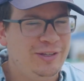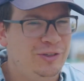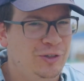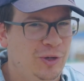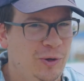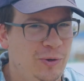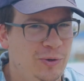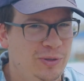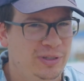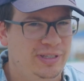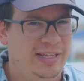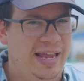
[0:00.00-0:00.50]

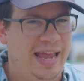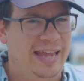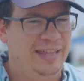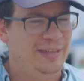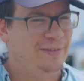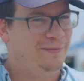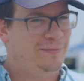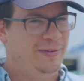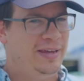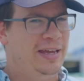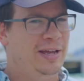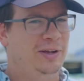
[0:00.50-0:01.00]
Tuesday, and
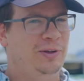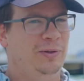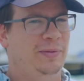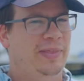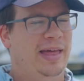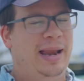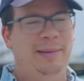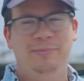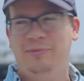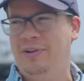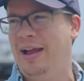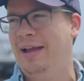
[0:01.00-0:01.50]
the vehicle that
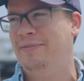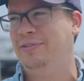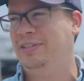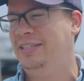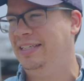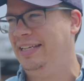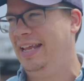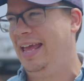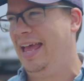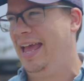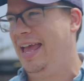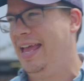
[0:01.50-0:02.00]
I'm driving
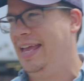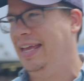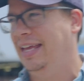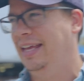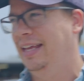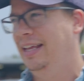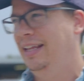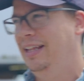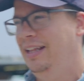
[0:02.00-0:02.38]
today